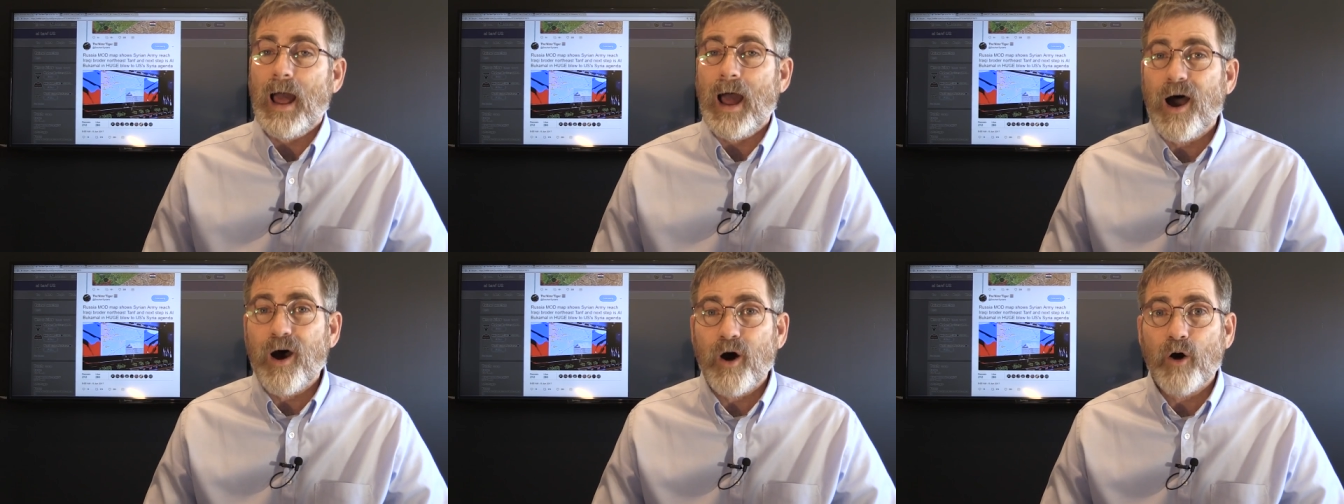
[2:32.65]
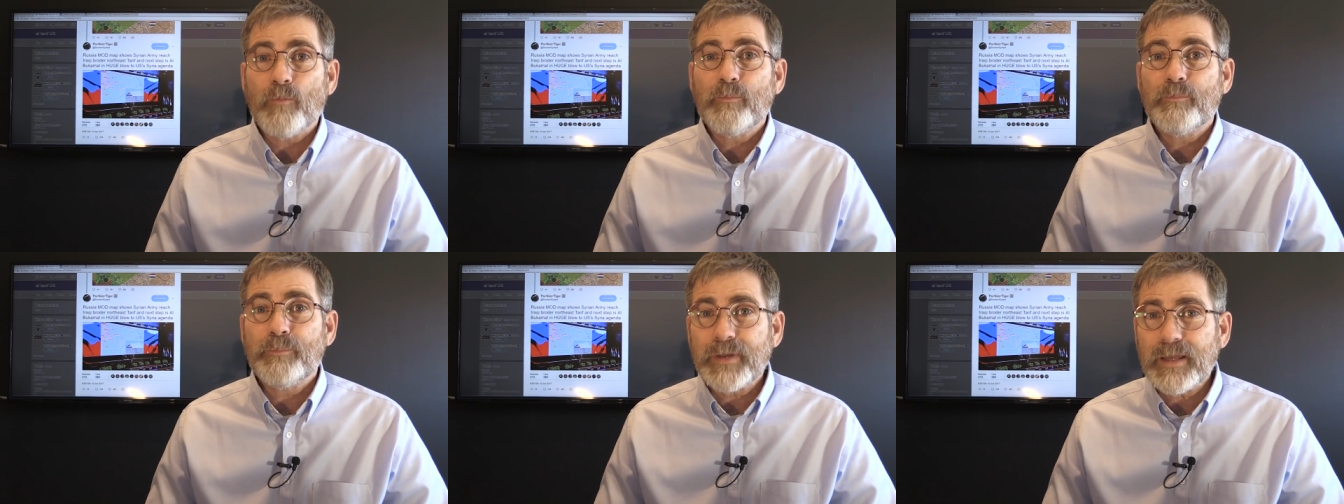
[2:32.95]

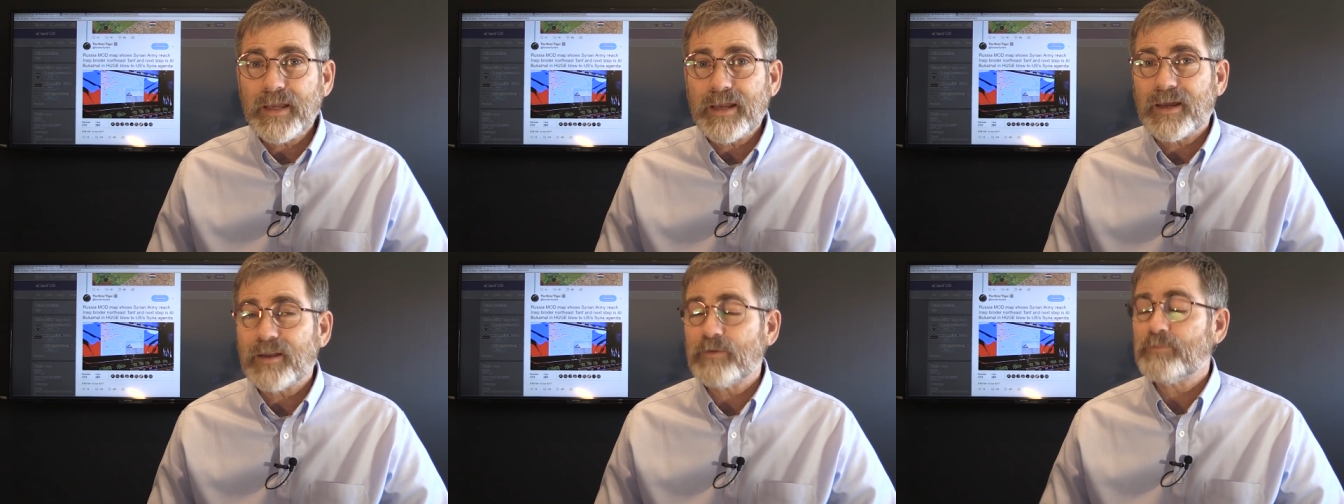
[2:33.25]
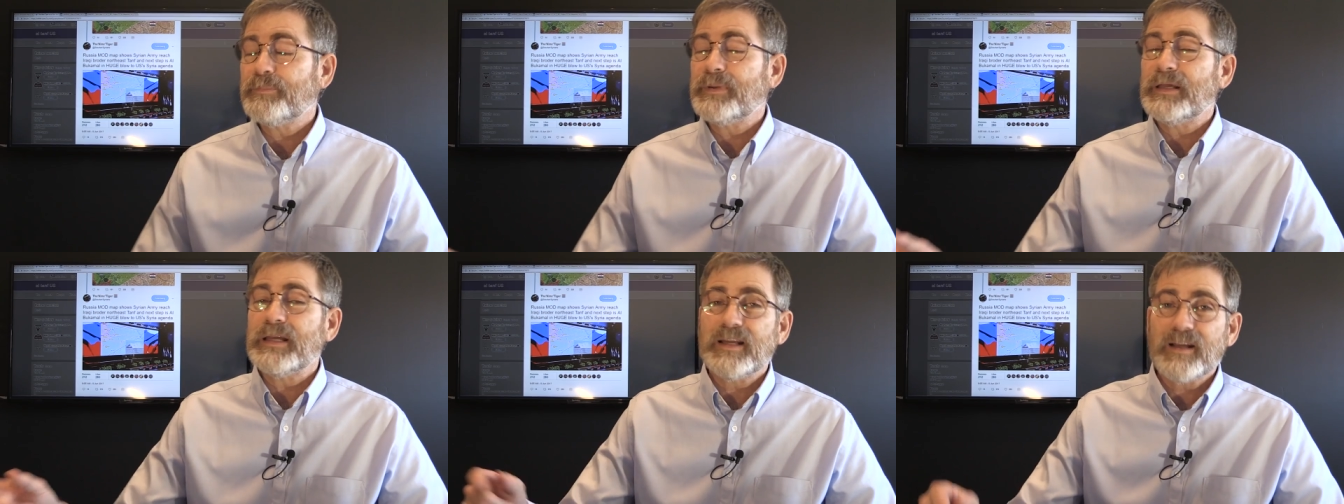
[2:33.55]

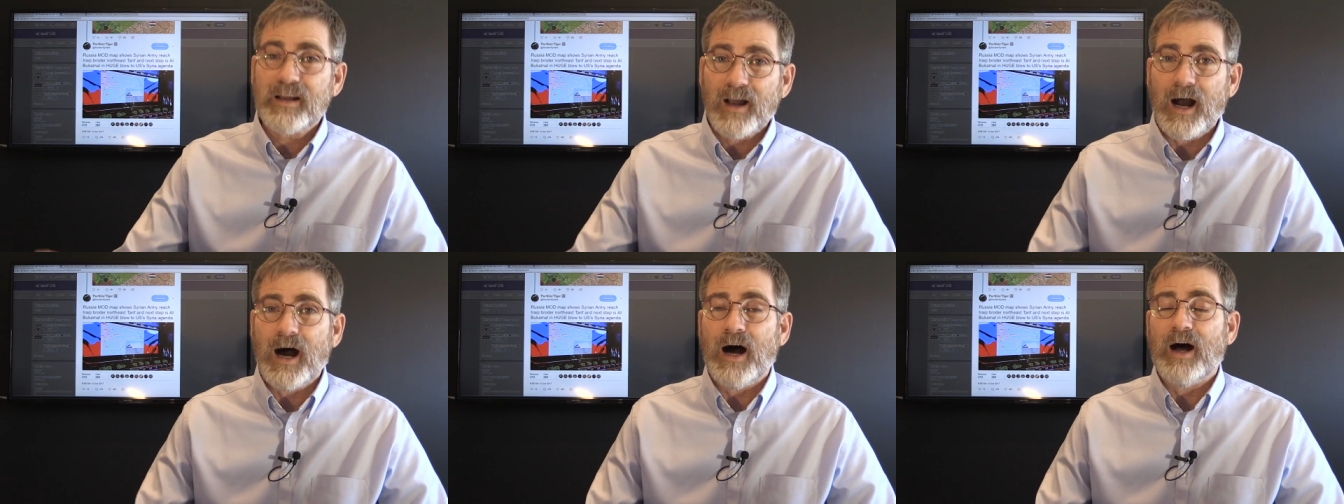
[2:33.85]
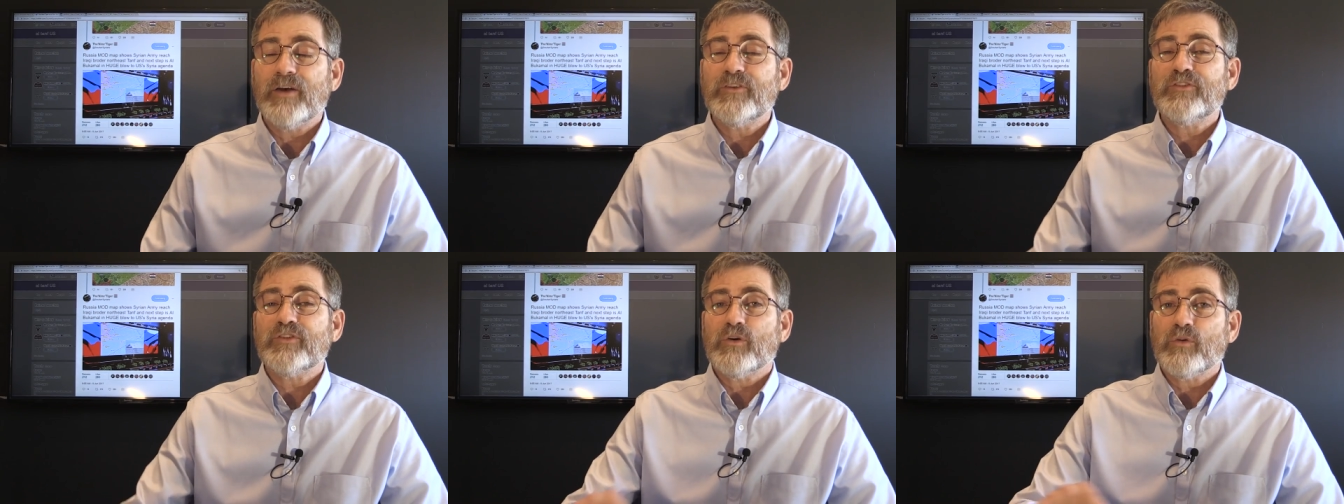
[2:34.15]
albeit
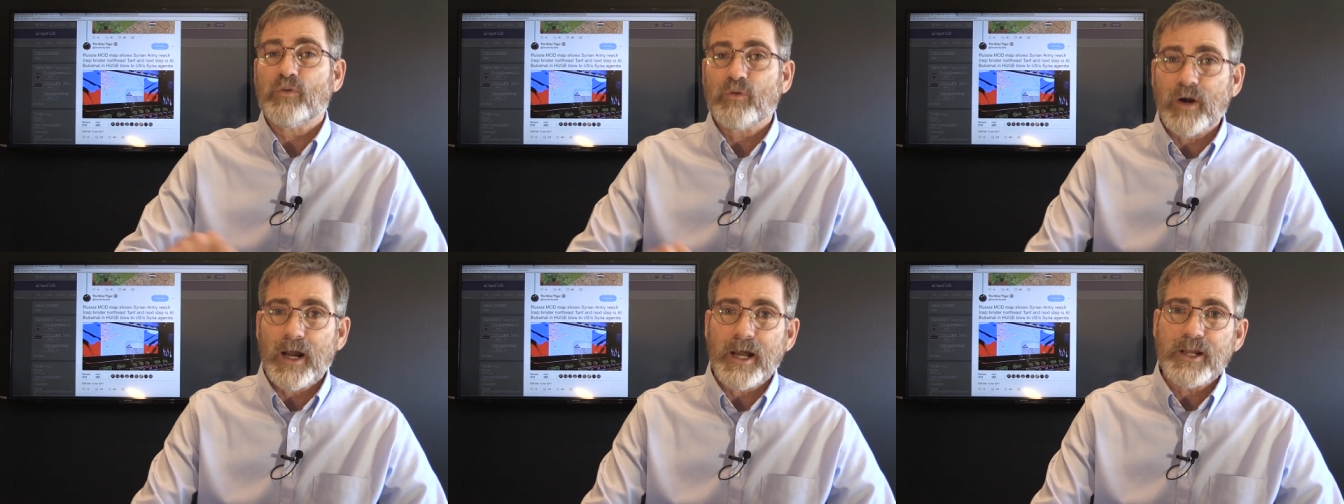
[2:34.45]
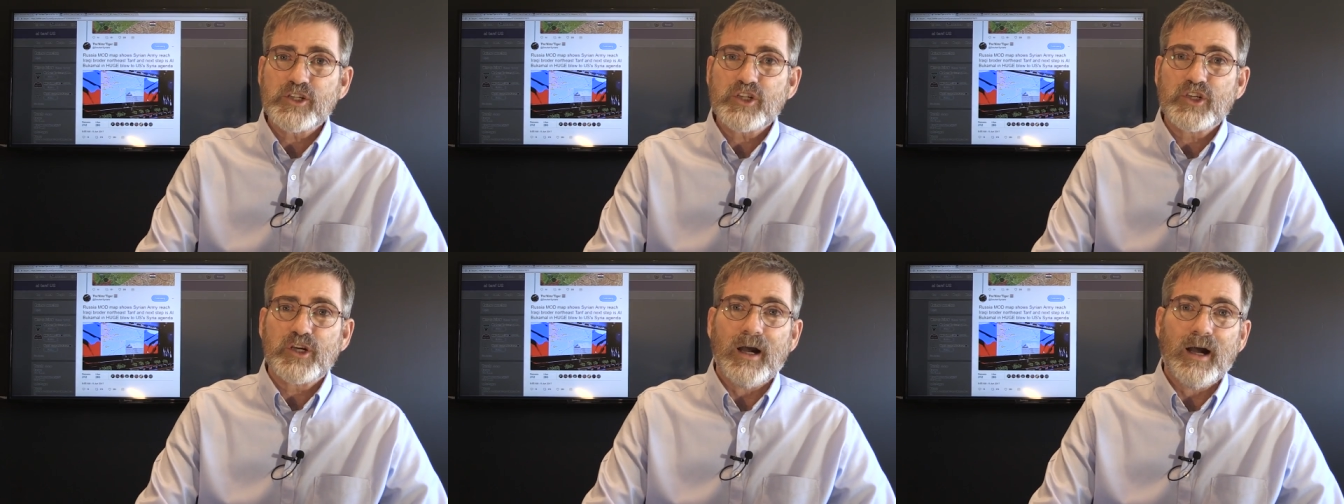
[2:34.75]
because
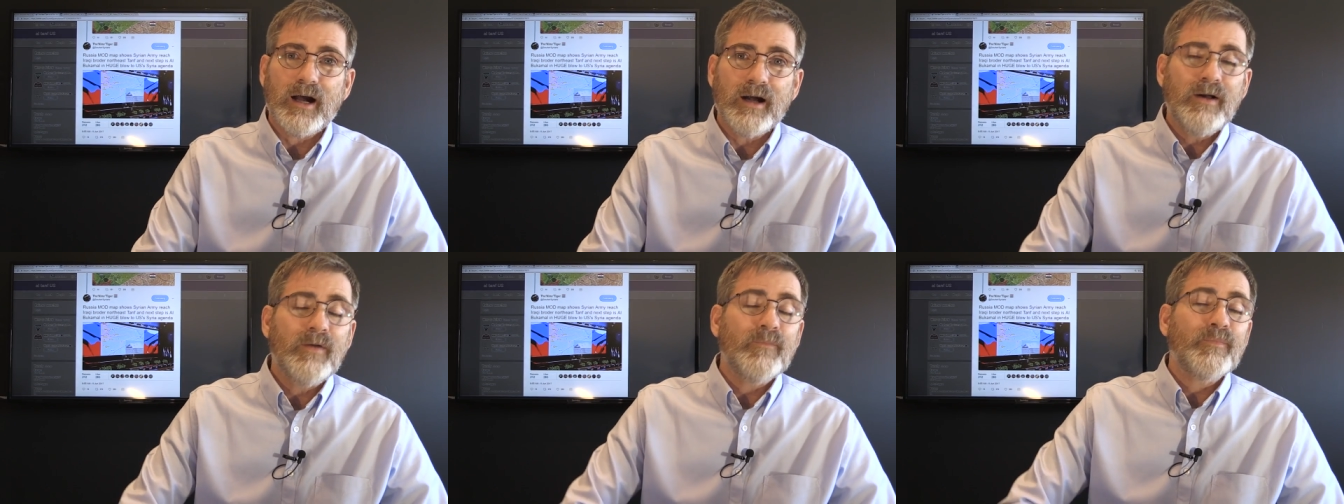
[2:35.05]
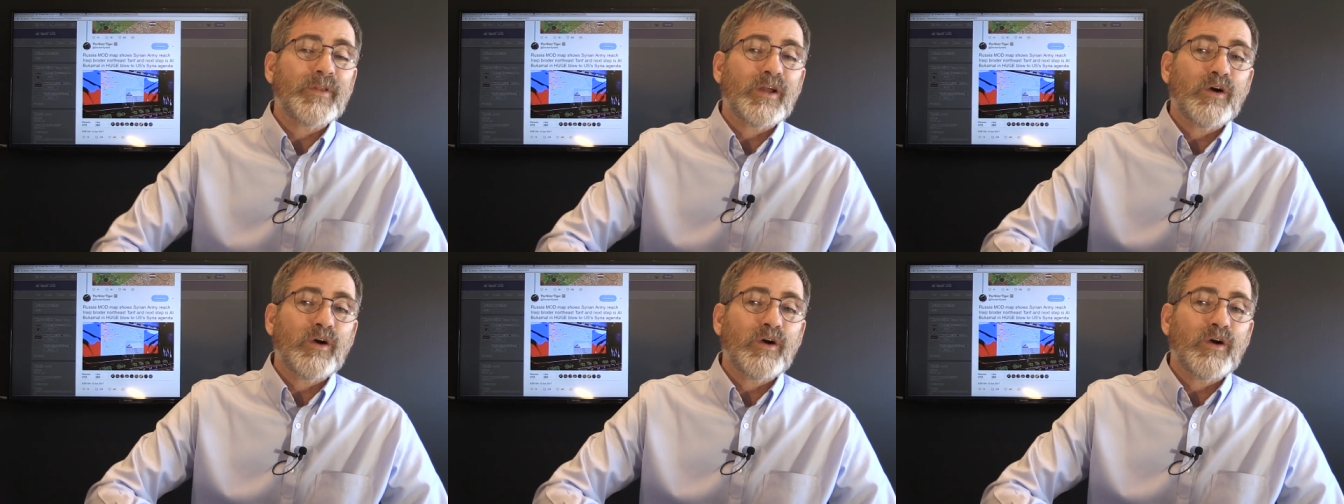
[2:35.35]
Russia